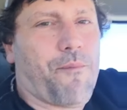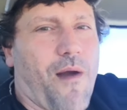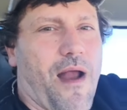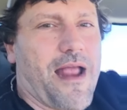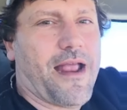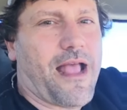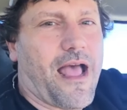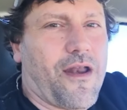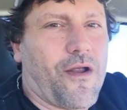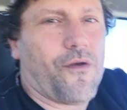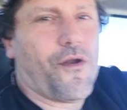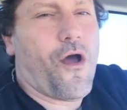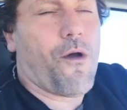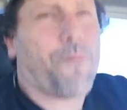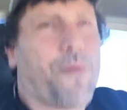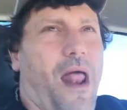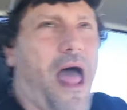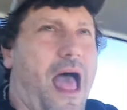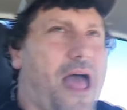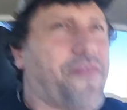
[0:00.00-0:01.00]
break. I don't know,
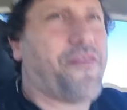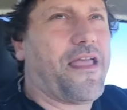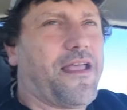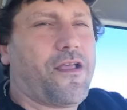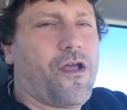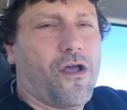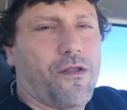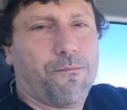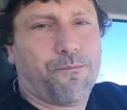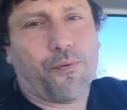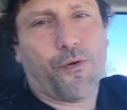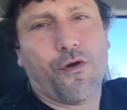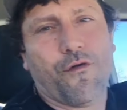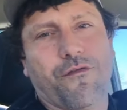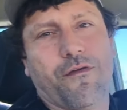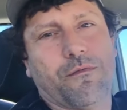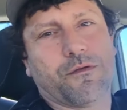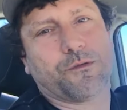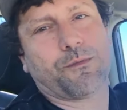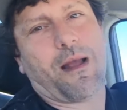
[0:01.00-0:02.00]
but they couldn't
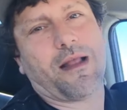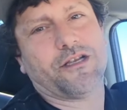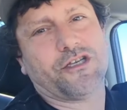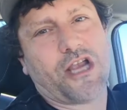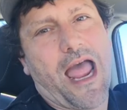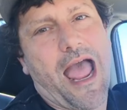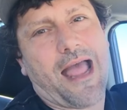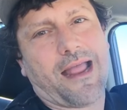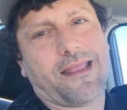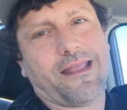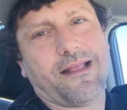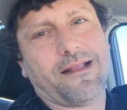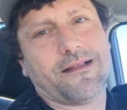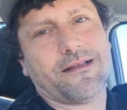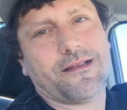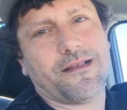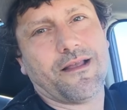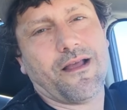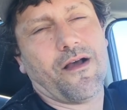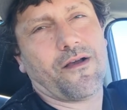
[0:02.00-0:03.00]
prove it was my jacket,
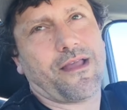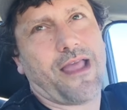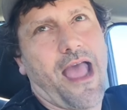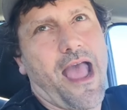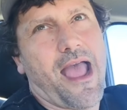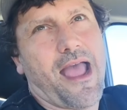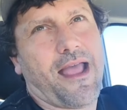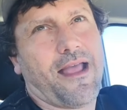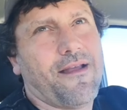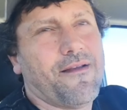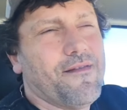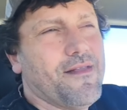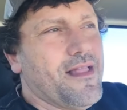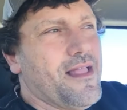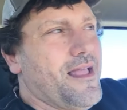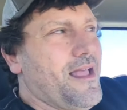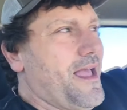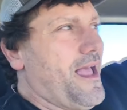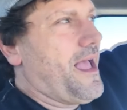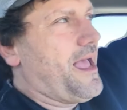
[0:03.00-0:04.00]
okay?
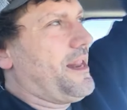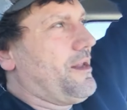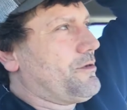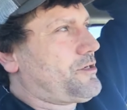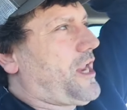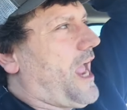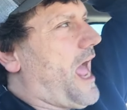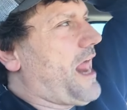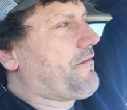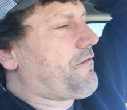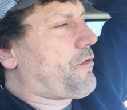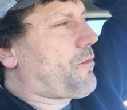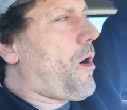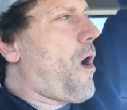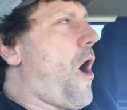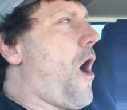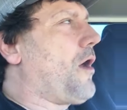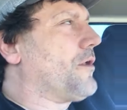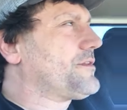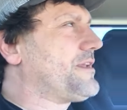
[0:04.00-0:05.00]
It was kind of a
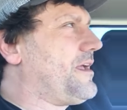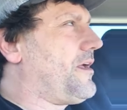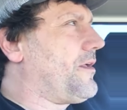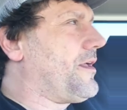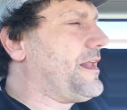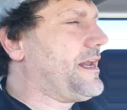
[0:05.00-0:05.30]
raw deal